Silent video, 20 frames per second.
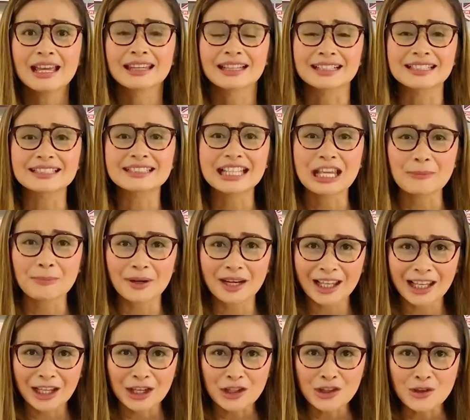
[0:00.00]
nagsistay pa
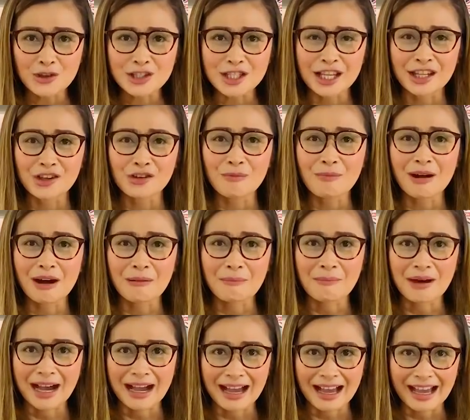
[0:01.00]
rin kayo sa inyong mga
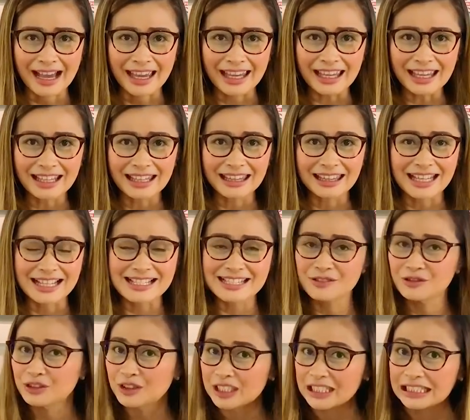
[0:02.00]
bahay
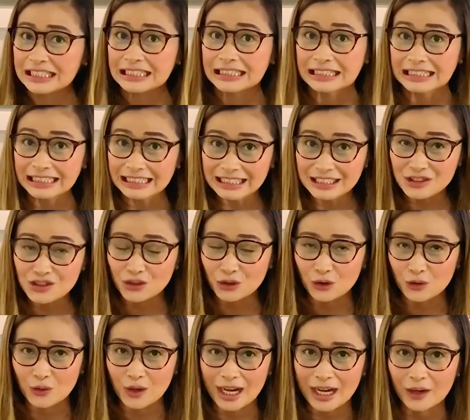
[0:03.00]
unless really needed to
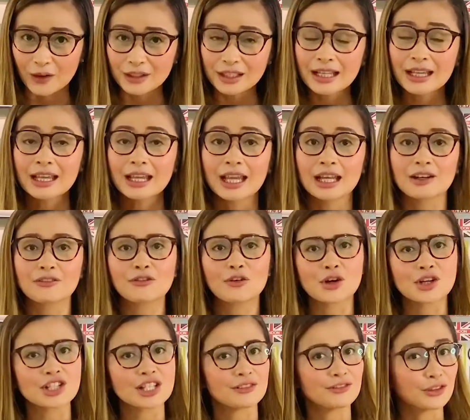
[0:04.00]
go out. And of
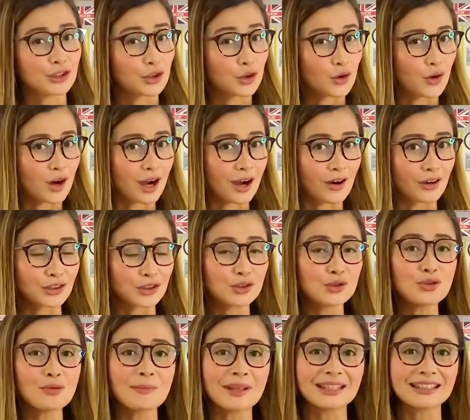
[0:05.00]
course, if you go out,
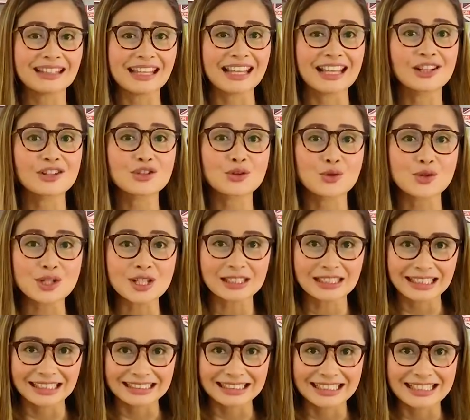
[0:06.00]
do maintain social
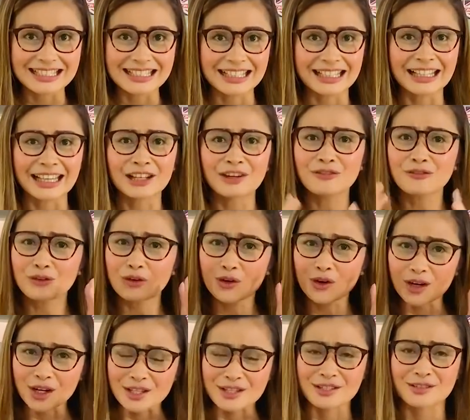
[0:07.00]
distancing and of
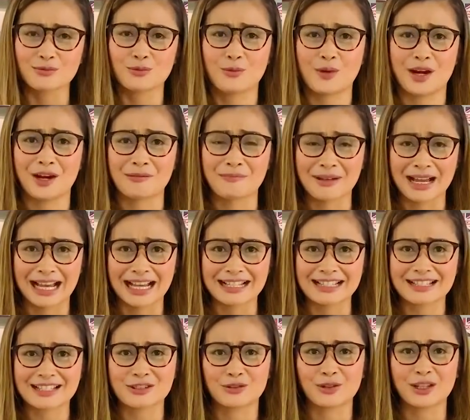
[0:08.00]
course, wear
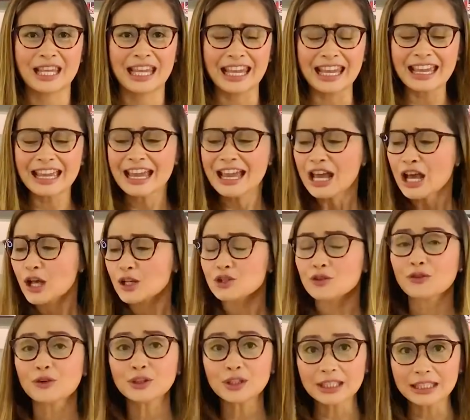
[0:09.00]
masks, okay? So
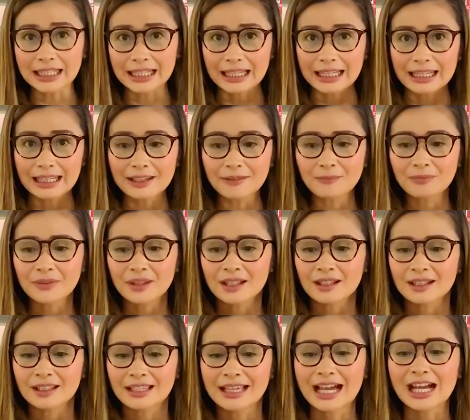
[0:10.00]
for today,
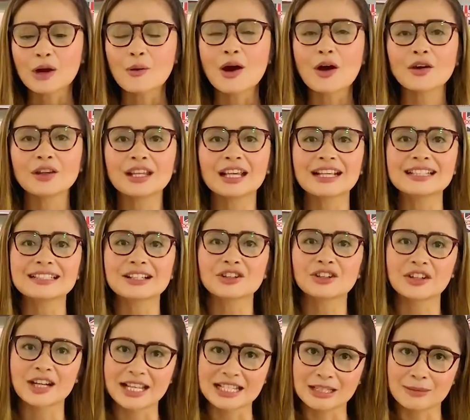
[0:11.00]
gagawa ko ng isang
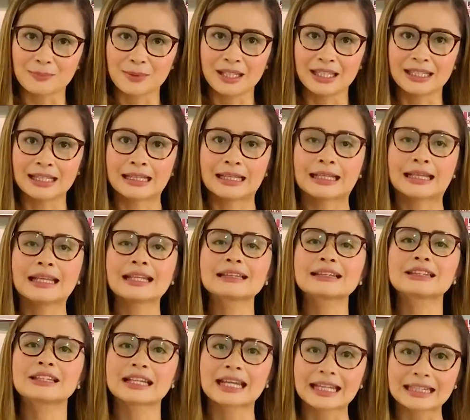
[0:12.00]
recipe na
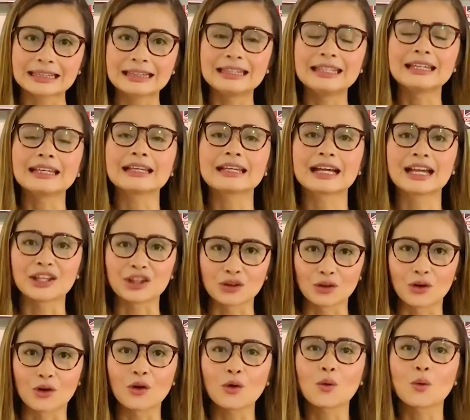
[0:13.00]
naging trending
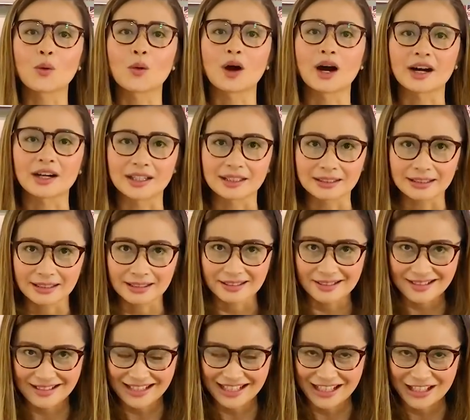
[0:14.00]
ngayong quarantine
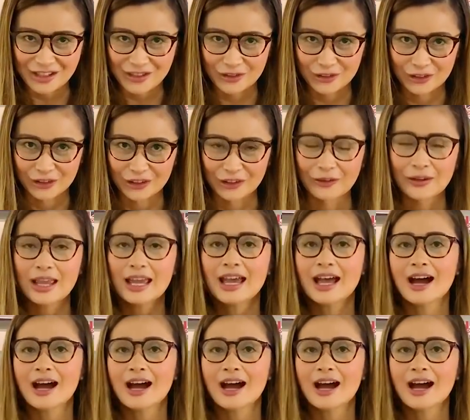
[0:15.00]
season.